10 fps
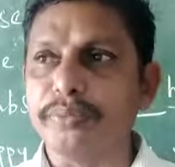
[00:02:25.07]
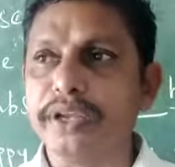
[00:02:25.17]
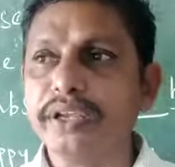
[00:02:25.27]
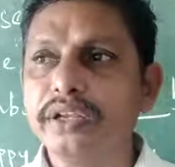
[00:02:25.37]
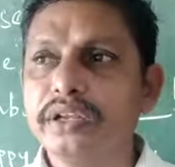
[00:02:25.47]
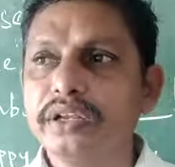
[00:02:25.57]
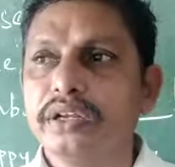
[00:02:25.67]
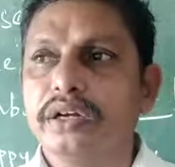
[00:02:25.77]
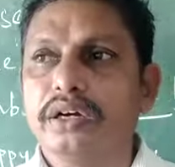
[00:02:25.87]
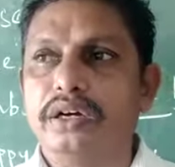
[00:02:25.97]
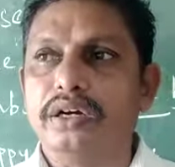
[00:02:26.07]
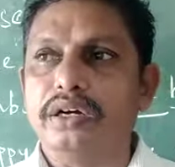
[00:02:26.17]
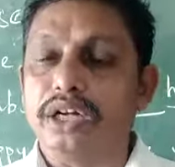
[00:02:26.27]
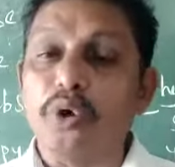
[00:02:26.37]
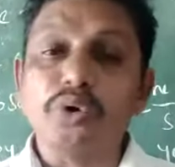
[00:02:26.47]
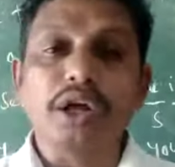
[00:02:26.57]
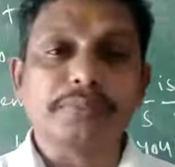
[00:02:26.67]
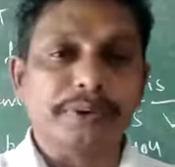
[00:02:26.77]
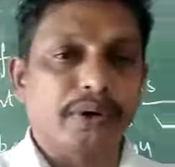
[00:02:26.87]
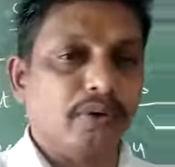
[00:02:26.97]
by noun
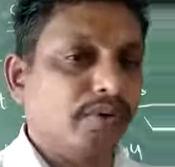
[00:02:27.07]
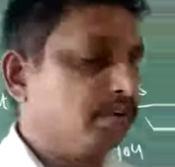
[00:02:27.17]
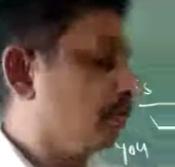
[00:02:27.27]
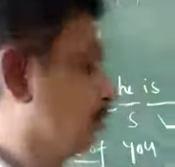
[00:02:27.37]
or pronoun.